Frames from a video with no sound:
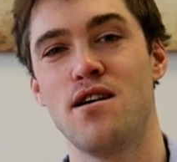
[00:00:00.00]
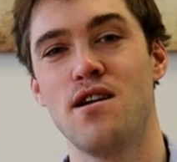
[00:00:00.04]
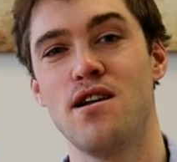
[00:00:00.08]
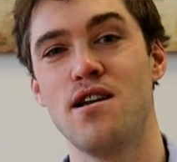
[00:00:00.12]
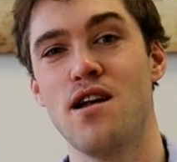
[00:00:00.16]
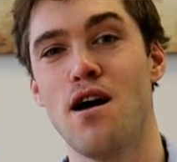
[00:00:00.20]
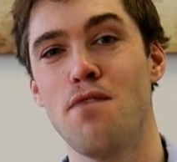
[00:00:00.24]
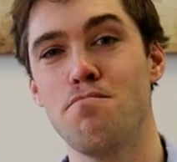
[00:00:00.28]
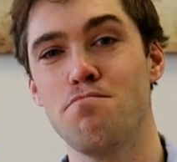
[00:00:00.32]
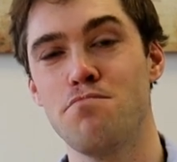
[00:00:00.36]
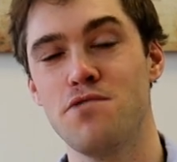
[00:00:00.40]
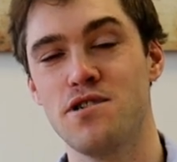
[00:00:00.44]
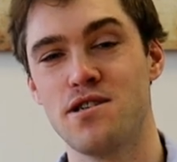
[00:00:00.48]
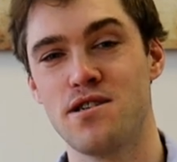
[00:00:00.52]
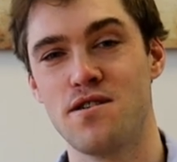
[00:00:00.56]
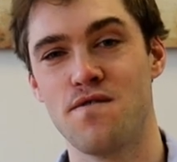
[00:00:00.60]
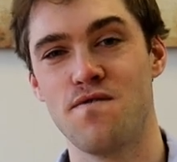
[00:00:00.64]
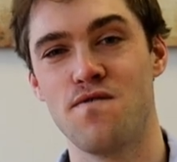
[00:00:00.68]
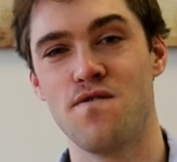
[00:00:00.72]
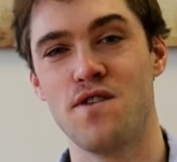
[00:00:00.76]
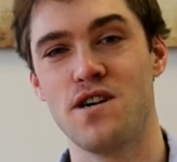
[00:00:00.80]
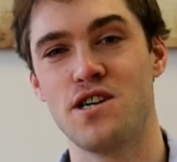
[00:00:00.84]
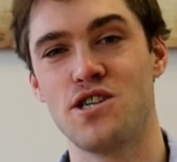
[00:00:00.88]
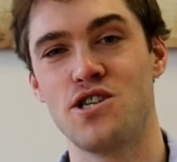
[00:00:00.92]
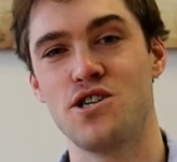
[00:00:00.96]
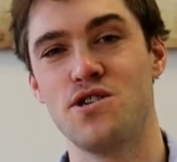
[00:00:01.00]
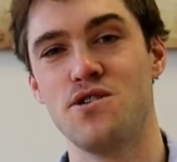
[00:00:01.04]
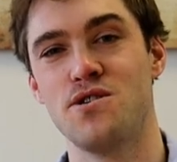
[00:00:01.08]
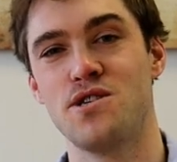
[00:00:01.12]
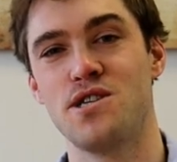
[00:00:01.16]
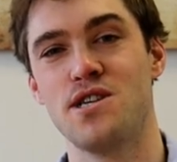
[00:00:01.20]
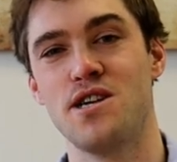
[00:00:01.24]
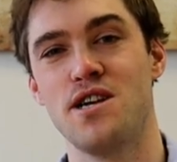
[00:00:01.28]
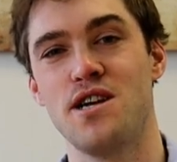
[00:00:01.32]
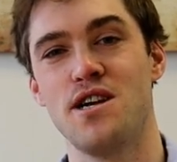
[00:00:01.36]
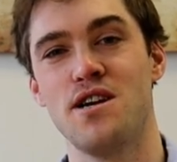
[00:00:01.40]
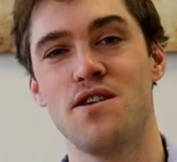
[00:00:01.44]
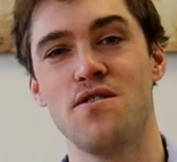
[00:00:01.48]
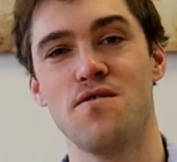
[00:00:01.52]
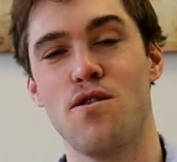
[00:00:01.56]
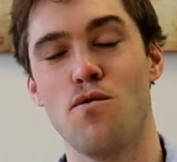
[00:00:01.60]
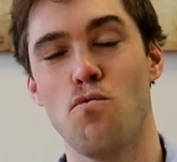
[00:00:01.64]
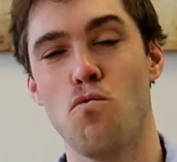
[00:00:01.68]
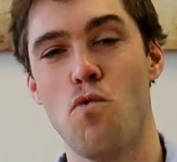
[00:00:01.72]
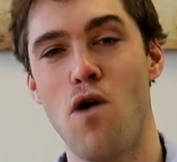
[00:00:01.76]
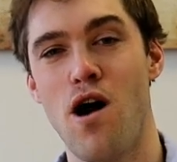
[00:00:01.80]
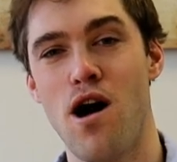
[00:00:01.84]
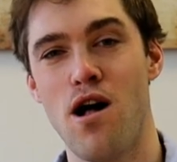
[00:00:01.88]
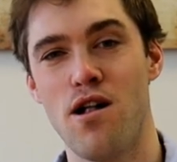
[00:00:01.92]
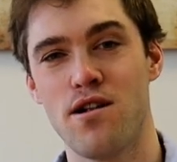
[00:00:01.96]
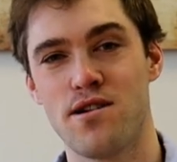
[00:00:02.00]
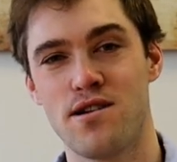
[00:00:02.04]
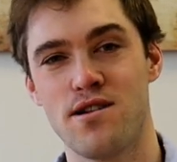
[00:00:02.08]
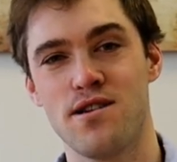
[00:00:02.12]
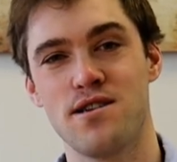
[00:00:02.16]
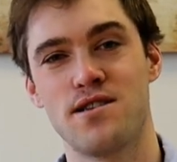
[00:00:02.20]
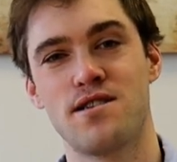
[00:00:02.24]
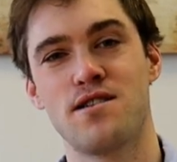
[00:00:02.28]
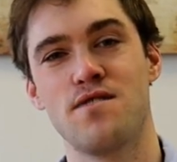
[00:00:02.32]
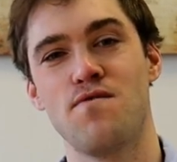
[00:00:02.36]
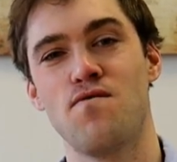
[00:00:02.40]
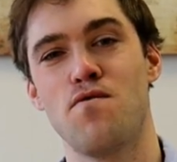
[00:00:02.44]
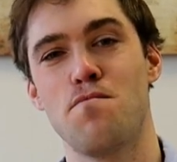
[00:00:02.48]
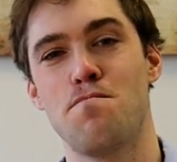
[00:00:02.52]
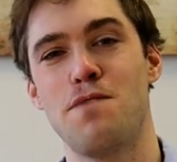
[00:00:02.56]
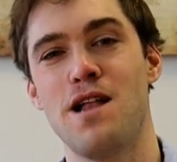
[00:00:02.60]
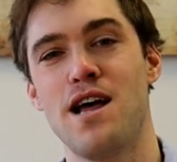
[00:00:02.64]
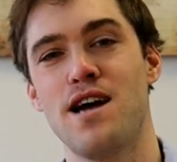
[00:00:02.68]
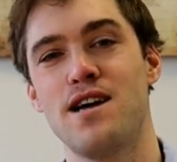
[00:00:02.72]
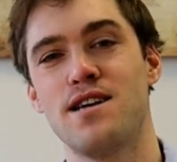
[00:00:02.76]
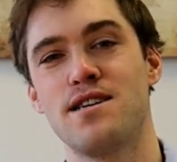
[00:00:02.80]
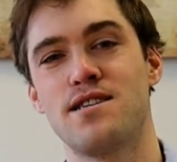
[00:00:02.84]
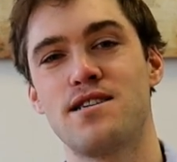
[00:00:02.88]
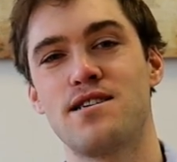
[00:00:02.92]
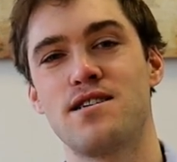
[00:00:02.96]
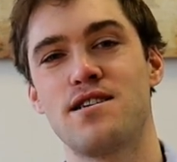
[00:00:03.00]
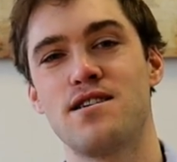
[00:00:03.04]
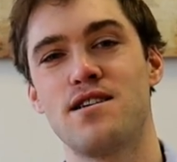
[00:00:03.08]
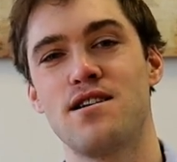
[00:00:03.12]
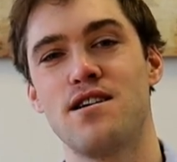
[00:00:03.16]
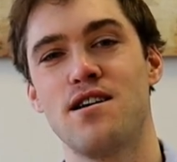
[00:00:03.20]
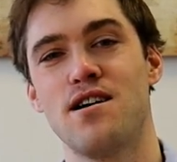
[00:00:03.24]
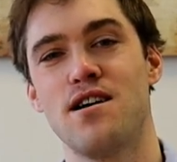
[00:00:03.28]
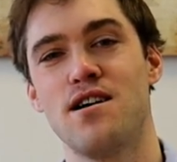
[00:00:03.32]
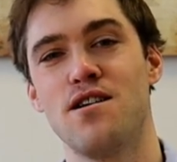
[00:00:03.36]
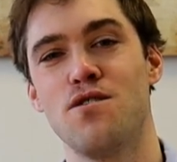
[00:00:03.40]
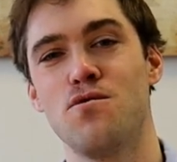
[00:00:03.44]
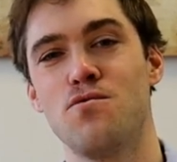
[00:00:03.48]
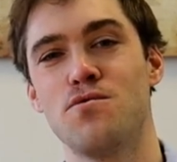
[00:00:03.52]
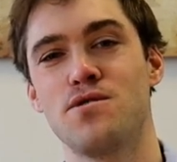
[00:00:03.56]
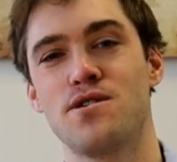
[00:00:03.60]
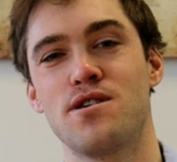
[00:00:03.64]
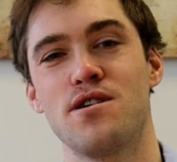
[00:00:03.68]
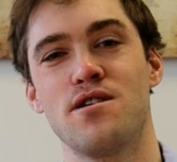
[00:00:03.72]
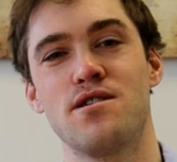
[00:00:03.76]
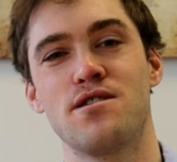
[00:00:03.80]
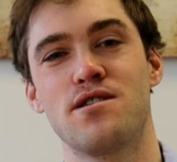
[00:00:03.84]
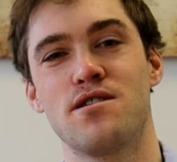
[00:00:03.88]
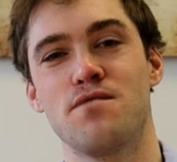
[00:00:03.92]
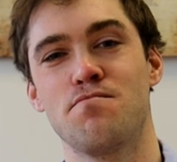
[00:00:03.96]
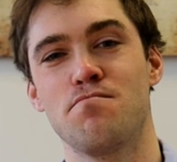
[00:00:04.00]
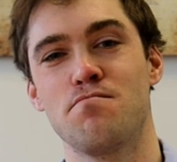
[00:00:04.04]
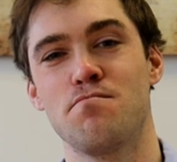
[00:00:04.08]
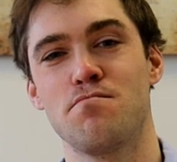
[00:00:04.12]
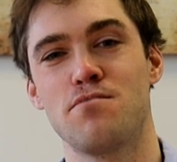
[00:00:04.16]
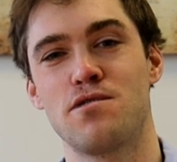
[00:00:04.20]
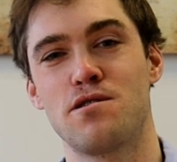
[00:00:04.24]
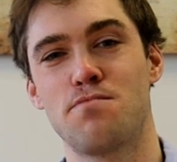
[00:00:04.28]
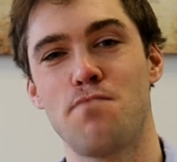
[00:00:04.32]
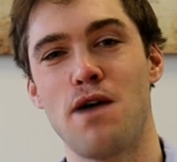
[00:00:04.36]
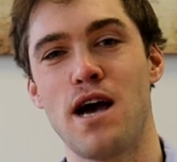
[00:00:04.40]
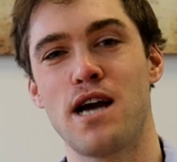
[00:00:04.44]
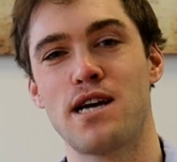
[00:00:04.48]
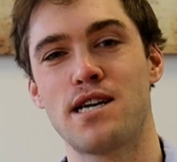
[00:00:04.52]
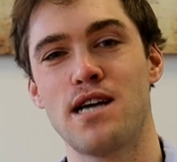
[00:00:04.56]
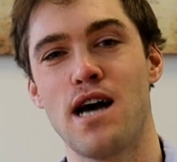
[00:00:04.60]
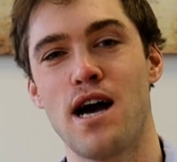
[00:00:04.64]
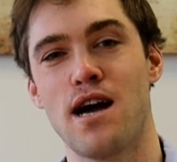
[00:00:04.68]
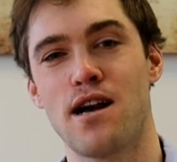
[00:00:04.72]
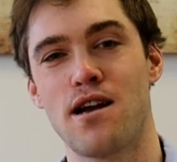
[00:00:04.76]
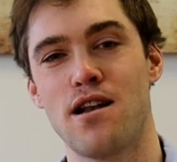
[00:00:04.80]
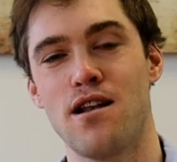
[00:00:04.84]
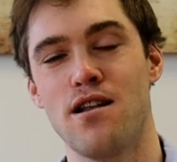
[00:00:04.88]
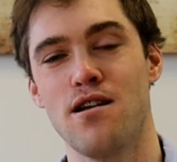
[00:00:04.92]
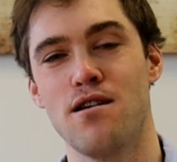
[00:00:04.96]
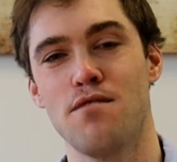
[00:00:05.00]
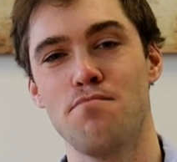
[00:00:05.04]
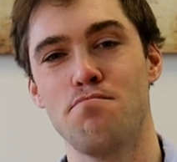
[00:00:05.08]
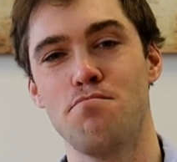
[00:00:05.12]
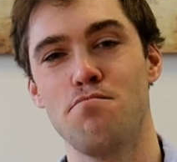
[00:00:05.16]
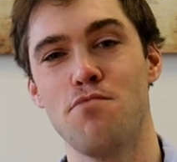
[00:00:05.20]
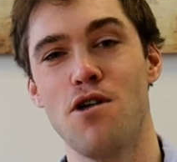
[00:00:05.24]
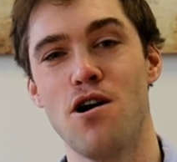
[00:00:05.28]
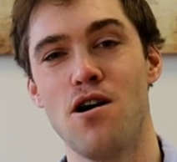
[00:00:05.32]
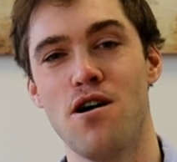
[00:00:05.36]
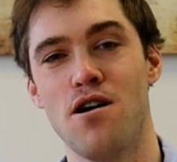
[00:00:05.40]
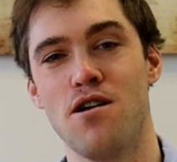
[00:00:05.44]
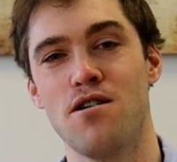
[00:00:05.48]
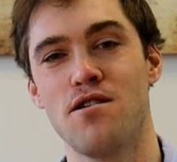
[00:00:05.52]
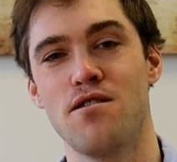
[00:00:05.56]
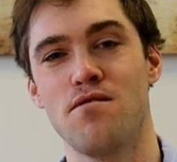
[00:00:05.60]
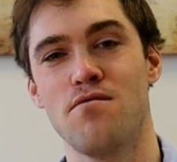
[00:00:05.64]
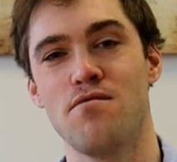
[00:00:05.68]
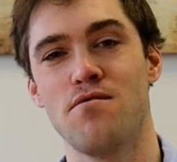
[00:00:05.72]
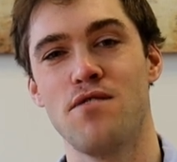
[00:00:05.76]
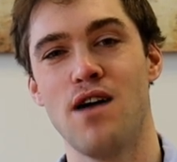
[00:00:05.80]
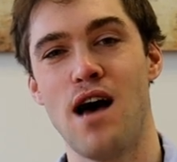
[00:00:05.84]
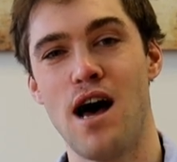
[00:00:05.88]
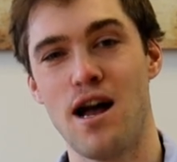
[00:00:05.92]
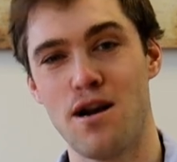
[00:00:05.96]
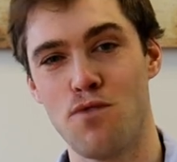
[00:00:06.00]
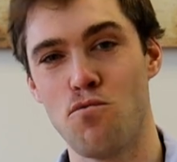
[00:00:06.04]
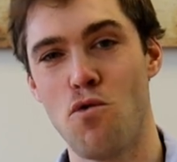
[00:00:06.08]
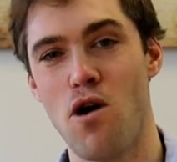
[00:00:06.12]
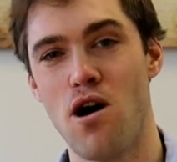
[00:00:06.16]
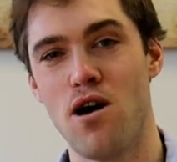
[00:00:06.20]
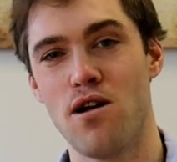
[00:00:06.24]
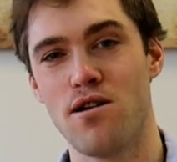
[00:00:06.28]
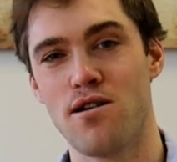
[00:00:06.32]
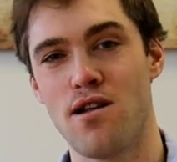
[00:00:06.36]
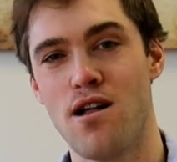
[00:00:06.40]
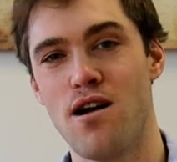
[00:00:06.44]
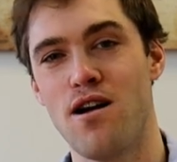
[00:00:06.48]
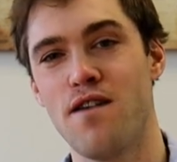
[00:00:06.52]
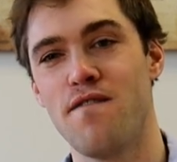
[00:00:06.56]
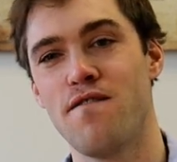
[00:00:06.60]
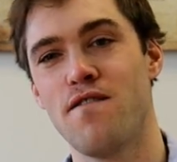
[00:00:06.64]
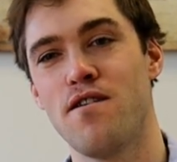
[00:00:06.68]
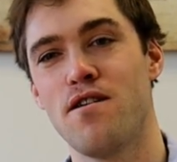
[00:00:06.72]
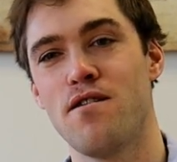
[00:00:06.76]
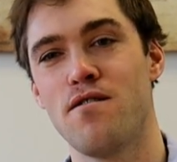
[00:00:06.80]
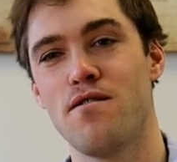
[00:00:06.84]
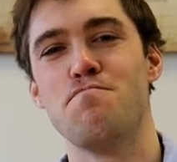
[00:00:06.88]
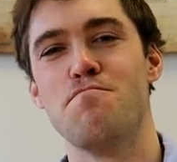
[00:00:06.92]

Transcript: numbers of fish you see, the wildness of the place, and also some spectacular bird and wildlife.